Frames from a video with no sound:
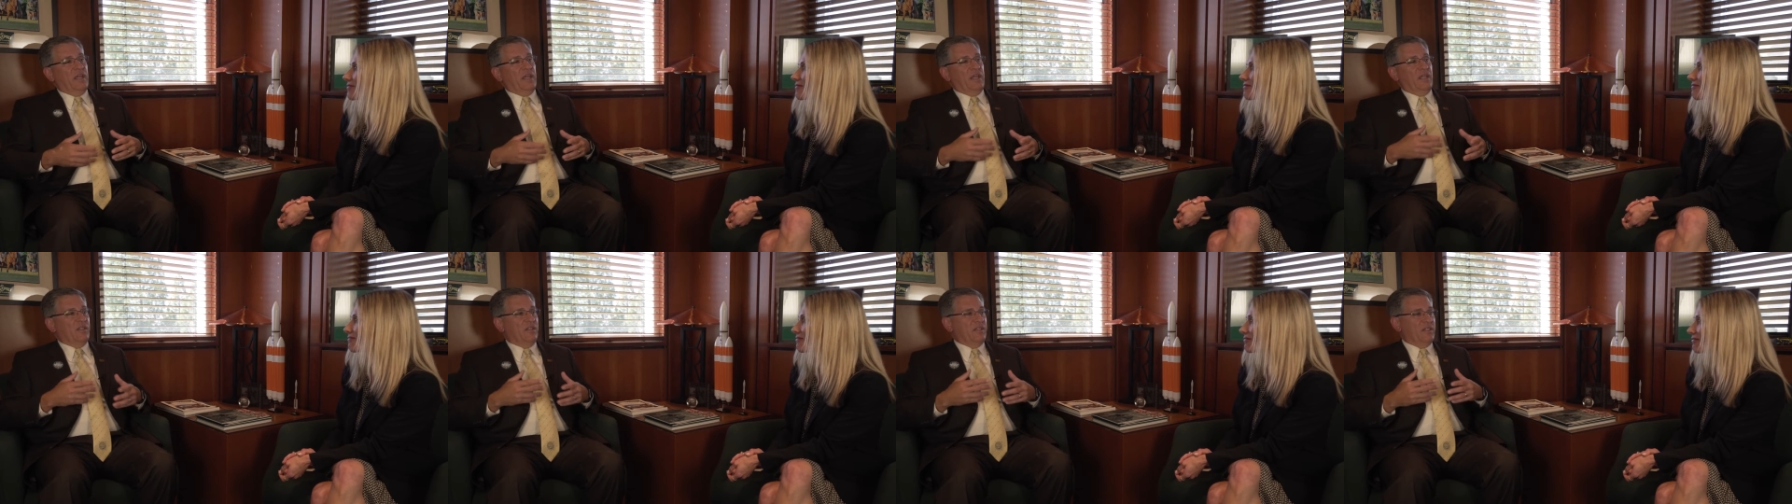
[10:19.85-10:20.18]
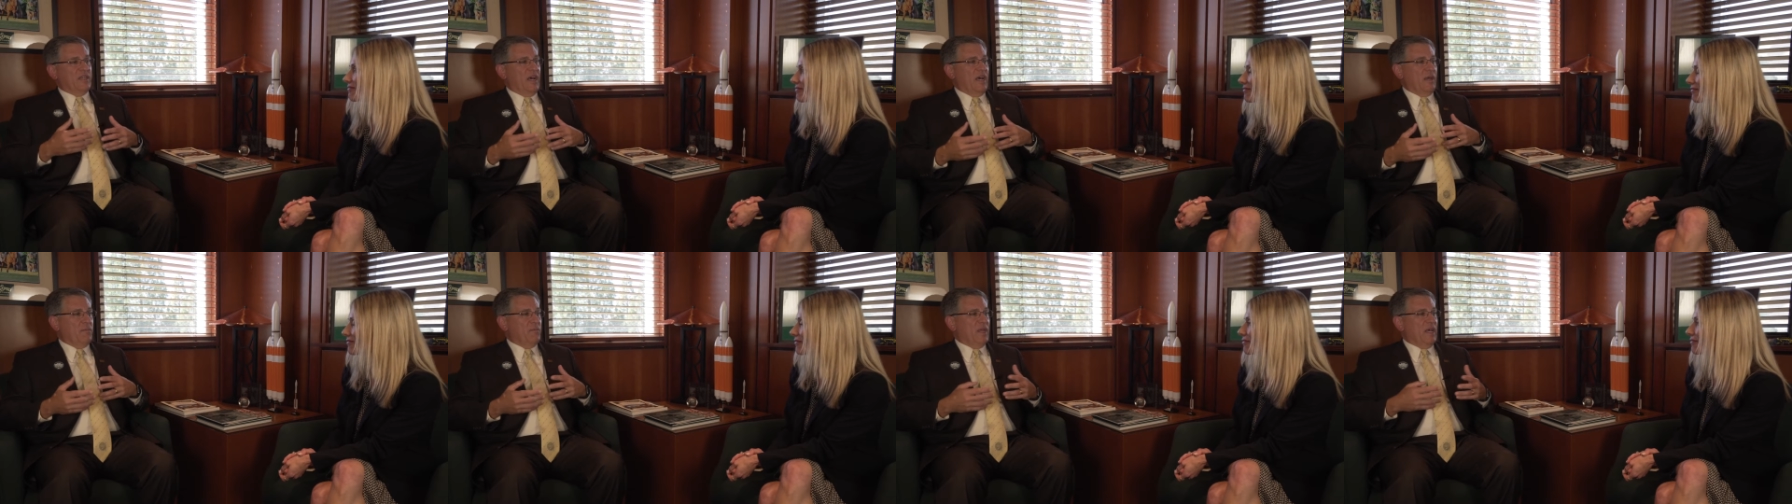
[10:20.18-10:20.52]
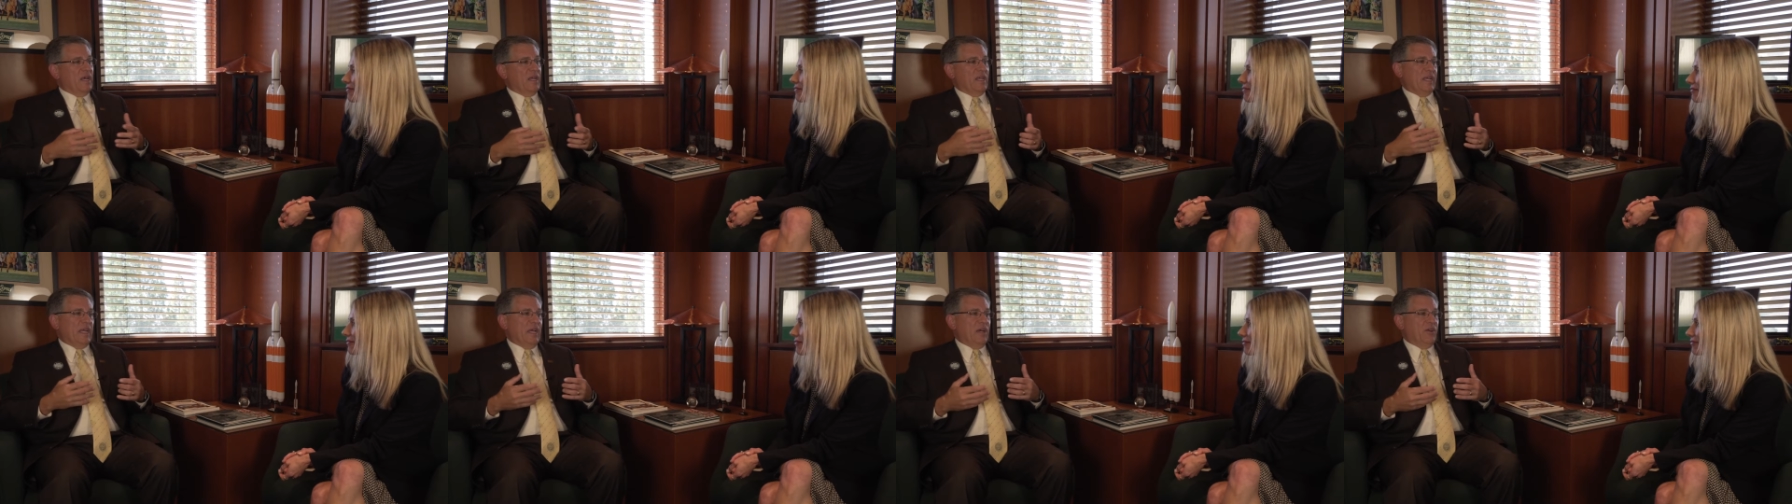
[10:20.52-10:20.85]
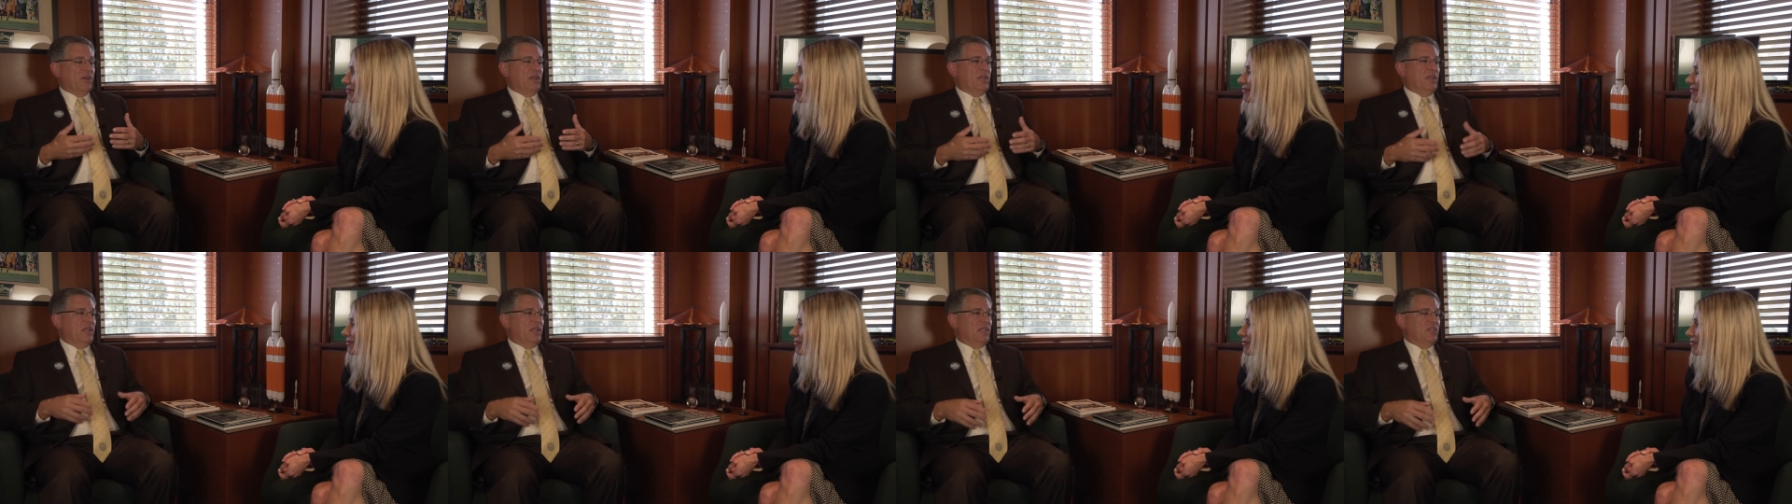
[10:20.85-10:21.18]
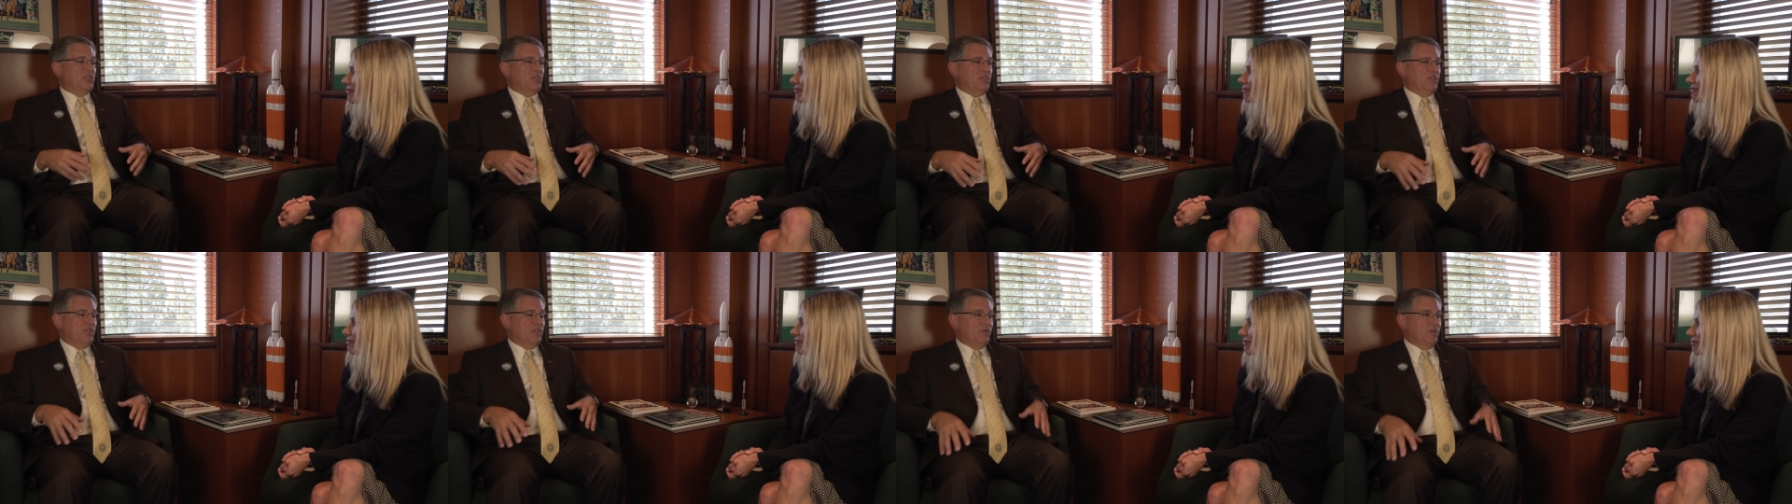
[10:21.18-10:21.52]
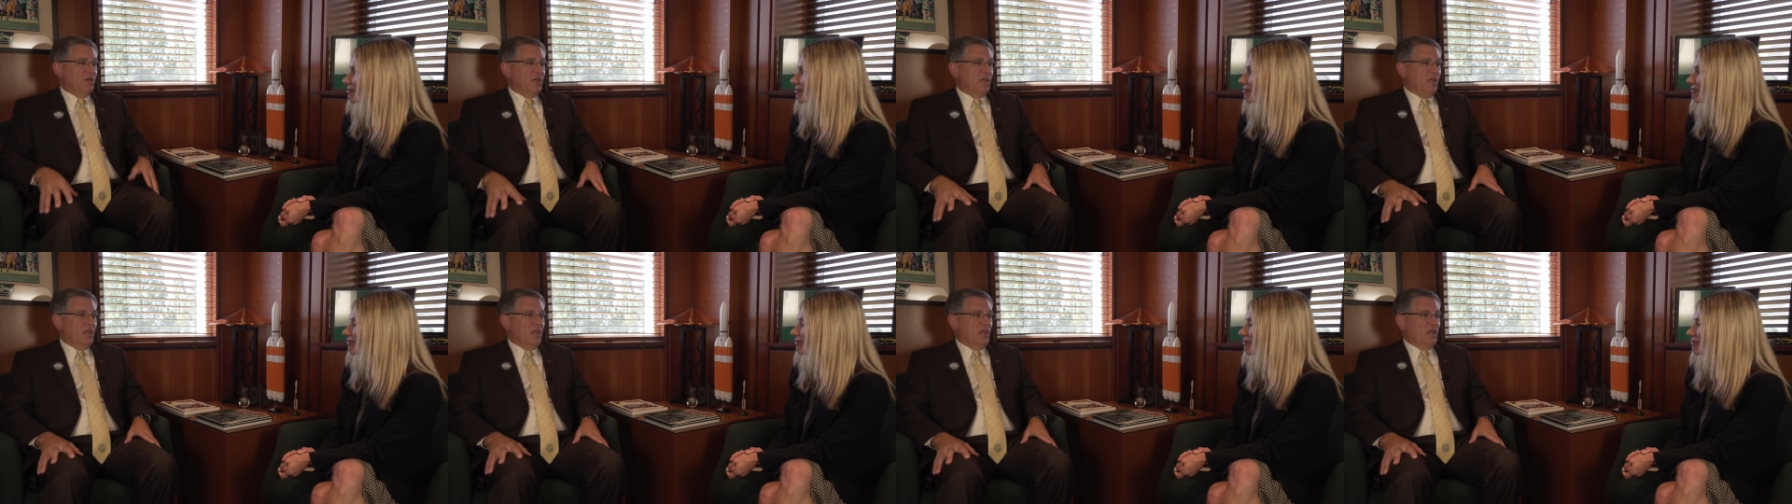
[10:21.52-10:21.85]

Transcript: and at the time that counted against you.